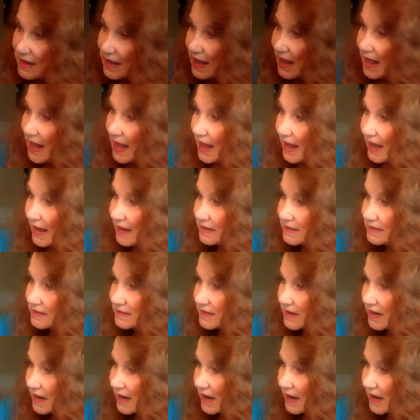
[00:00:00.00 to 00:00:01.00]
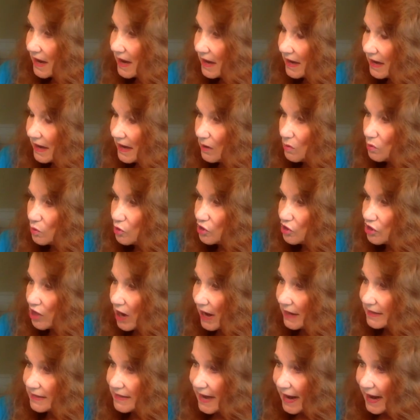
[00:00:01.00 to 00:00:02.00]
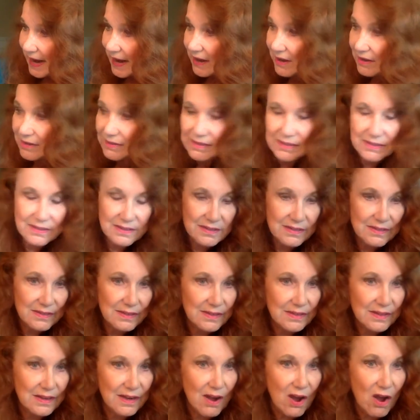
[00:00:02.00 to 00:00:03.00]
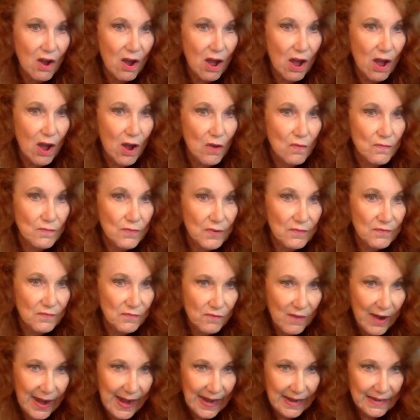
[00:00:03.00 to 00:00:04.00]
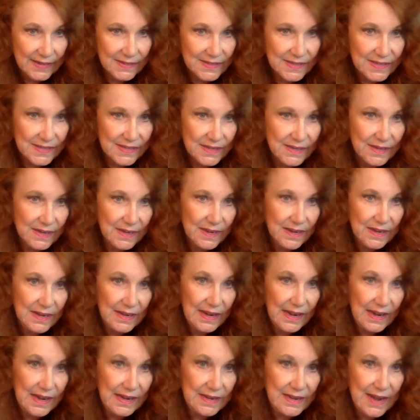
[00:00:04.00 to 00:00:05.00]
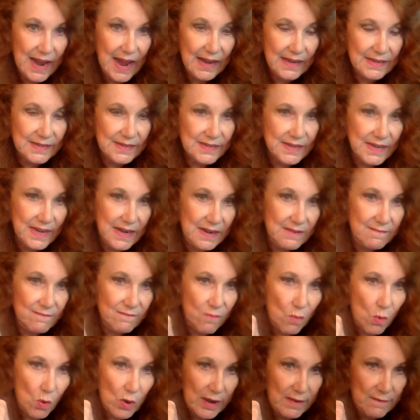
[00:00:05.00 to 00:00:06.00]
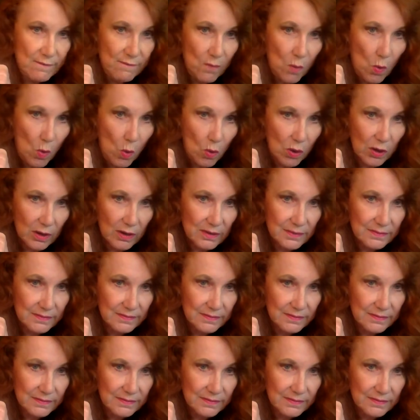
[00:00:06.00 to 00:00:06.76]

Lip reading: And he was shot down over France in 1944.